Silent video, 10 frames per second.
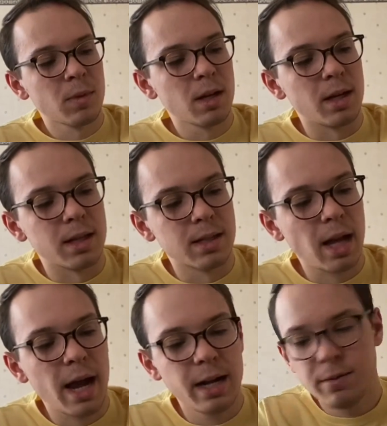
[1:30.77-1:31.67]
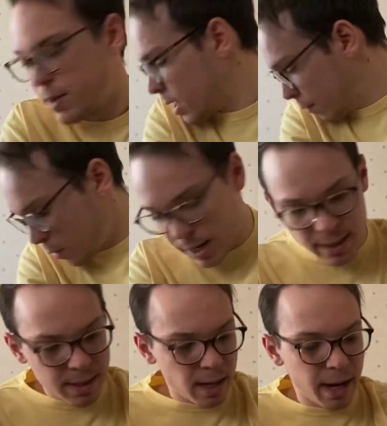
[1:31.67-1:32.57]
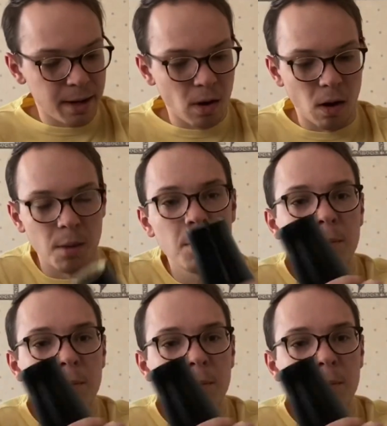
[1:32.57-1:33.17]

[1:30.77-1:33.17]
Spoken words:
It's kind of a Frankenstein arm.